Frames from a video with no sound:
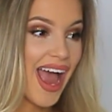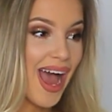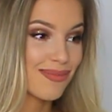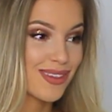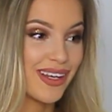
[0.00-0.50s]

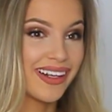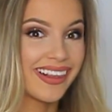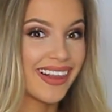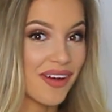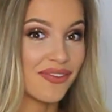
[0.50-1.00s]
I
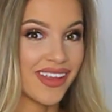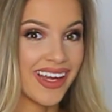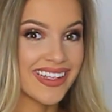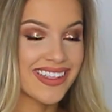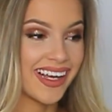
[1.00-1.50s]
absolutely love
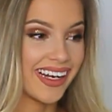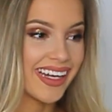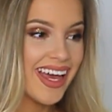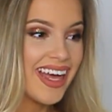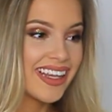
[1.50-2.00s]
this. Like,